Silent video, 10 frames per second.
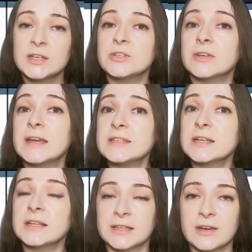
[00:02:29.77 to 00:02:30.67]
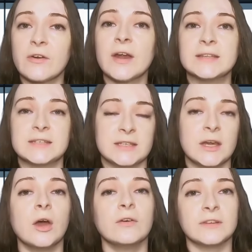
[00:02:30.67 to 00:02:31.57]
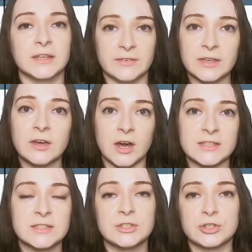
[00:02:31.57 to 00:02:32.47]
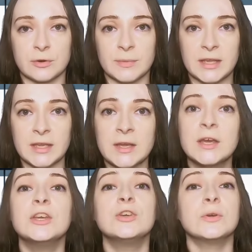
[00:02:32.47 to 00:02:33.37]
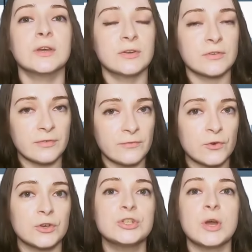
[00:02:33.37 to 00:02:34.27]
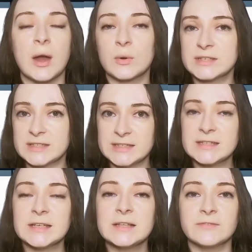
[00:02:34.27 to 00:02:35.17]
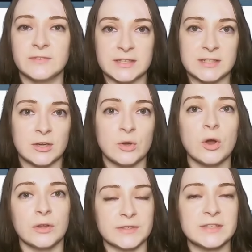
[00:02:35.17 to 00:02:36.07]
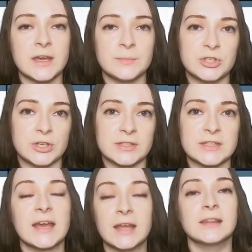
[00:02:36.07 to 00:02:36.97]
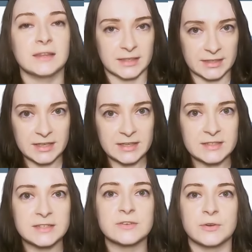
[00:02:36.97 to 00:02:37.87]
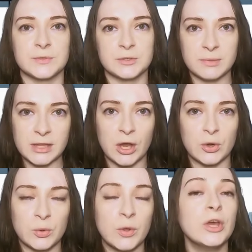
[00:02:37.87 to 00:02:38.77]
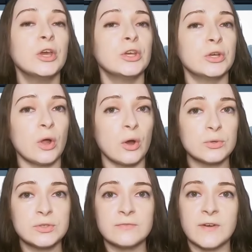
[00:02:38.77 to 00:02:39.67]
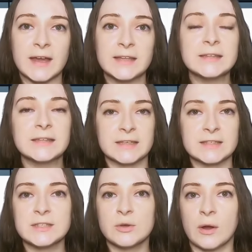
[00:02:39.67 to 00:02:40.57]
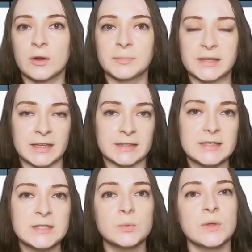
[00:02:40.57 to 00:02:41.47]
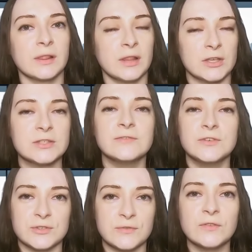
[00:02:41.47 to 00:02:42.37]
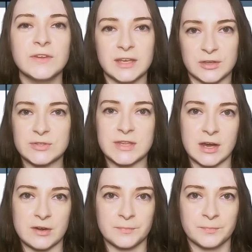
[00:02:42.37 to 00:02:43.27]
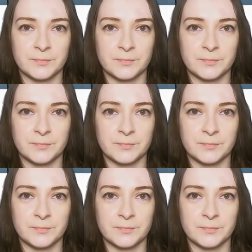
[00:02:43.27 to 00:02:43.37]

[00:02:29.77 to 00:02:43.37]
To get a clearer idea of living costs in Germany, you can refer to our detailed video on the subject at the link in the description below. You'll also find links to our playlist with lots of useful videos there.